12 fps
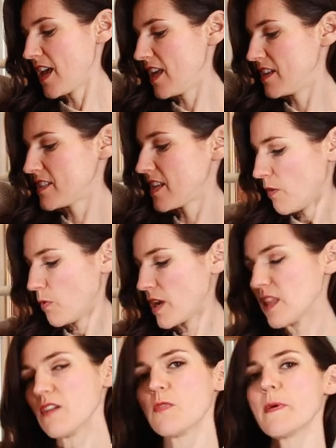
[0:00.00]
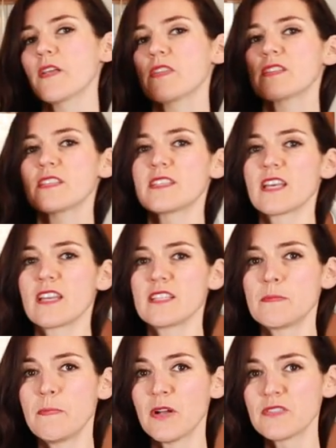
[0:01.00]
And what I love about this is that
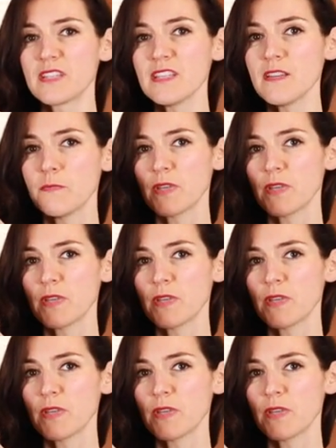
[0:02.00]
it's belted